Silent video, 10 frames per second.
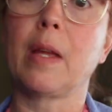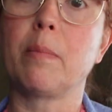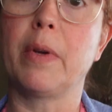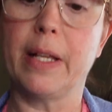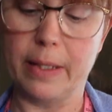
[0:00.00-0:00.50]

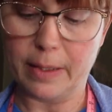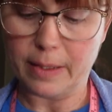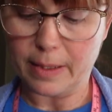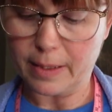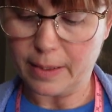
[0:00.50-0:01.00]
But
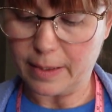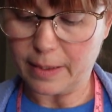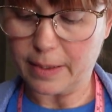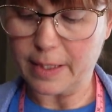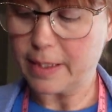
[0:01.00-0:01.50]

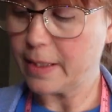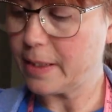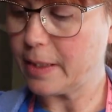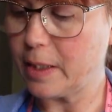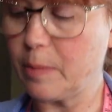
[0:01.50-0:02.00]
this
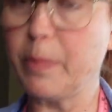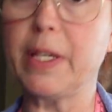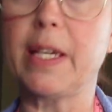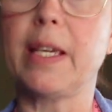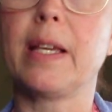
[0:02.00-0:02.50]
is going to
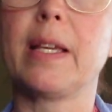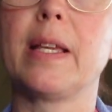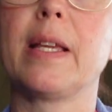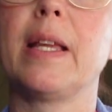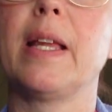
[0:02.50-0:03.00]
be
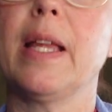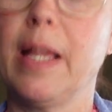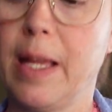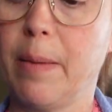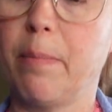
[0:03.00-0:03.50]

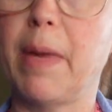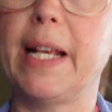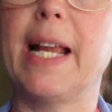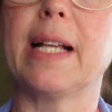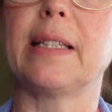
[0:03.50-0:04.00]
my
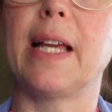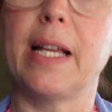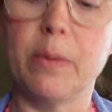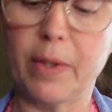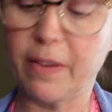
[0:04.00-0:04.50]

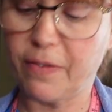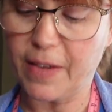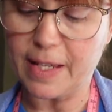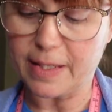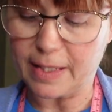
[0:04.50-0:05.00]
neckline with the
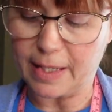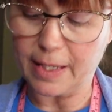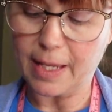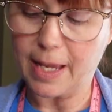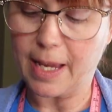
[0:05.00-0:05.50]

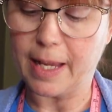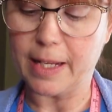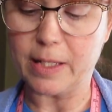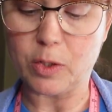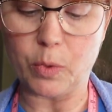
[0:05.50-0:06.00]
facing, and
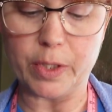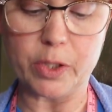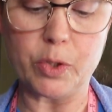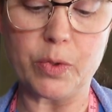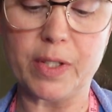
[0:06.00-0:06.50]
it's going
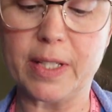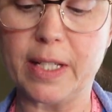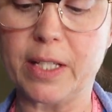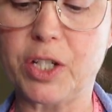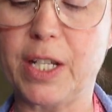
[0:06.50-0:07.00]
to
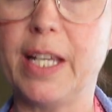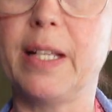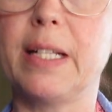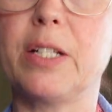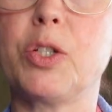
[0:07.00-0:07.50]
stitch
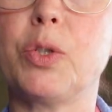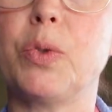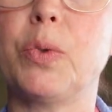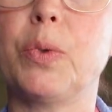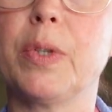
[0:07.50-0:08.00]

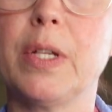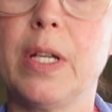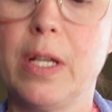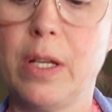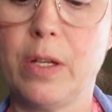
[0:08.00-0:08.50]
into
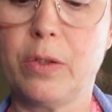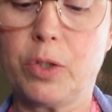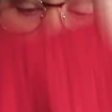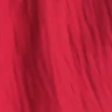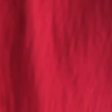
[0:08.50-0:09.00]
the
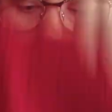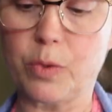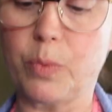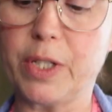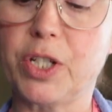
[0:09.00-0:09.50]

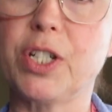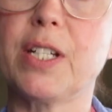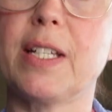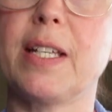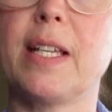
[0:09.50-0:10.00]
shoulders, which
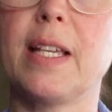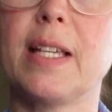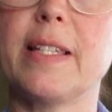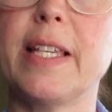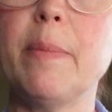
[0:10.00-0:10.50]

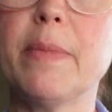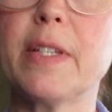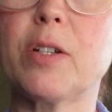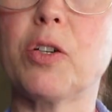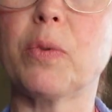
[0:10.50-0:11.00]

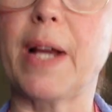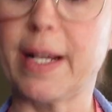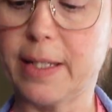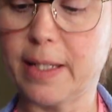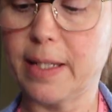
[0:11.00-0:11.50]
seems
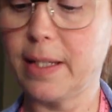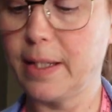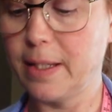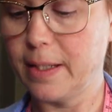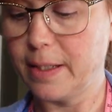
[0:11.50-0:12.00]
correct
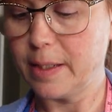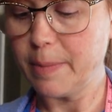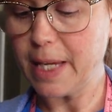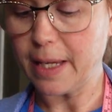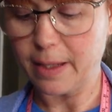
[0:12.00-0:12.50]
to
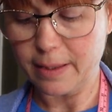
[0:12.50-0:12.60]
me.